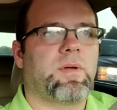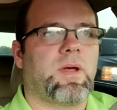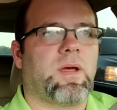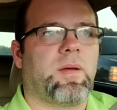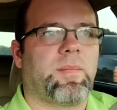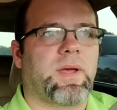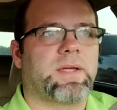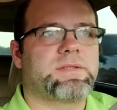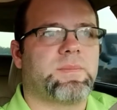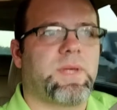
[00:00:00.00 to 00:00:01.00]
I
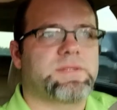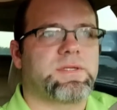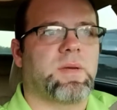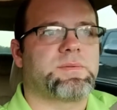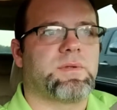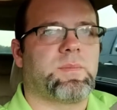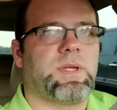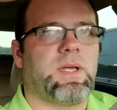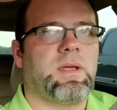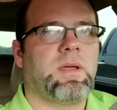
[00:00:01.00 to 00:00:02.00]
guess the best option would
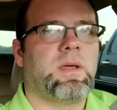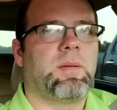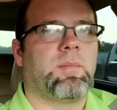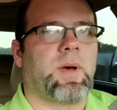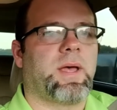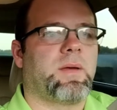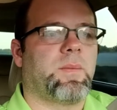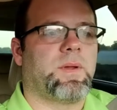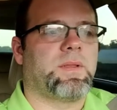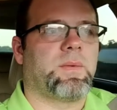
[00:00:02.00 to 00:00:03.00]
be
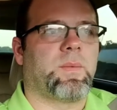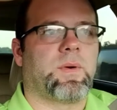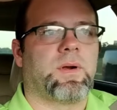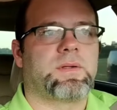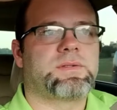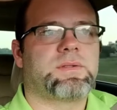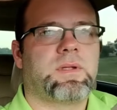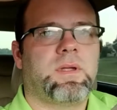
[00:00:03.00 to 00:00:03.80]
buying one that works,